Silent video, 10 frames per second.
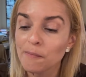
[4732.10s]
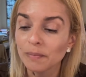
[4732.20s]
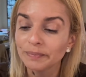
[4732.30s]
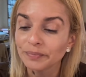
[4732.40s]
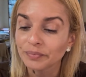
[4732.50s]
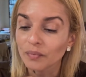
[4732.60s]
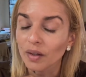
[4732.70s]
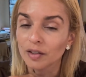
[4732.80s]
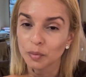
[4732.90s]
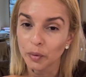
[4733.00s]
But
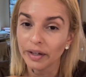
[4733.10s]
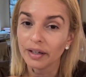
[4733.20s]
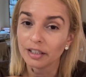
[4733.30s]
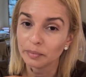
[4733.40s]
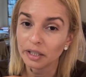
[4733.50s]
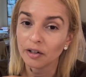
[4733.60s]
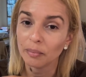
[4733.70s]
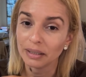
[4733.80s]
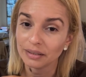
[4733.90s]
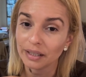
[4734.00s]
now
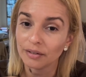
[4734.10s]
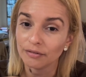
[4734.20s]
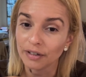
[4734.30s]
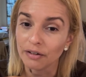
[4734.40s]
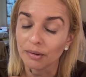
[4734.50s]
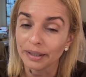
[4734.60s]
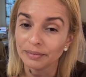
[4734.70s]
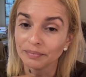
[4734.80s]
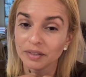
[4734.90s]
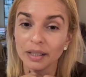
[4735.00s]
spring has become my
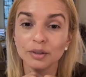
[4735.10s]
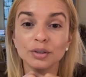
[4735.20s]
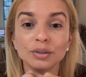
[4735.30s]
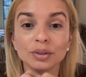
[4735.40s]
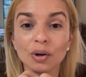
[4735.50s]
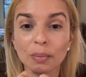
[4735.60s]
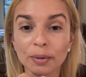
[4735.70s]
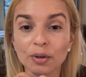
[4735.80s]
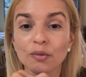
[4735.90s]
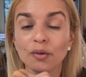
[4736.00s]
second favorite.
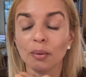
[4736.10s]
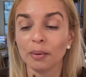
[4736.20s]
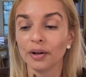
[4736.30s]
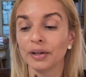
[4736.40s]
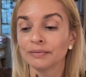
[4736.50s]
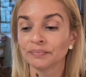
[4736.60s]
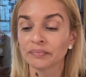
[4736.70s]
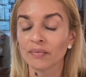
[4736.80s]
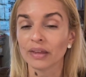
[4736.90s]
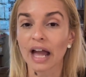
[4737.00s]
It's so
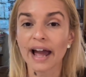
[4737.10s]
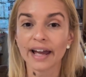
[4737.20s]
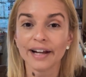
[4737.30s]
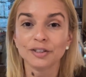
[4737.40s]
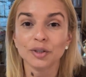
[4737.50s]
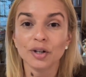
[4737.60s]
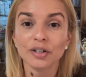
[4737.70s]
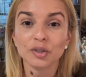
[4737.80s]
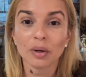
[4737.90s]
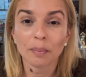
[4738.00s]
beautiful, but
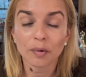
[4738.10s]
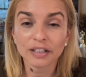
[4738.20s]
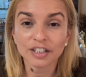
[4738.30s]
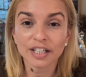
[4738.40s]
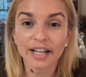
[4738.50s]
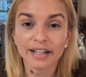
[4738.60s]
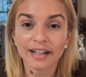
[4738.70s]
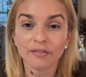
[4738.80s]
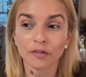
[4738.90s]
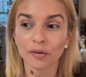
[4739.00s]
I had to learn
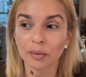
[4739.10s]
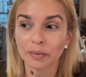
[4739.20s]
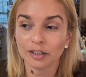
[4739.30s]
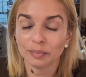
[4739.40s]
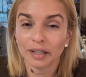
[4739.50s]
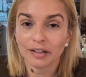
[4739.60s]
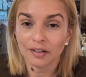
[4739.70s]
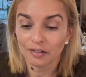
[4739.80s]
to appreciate it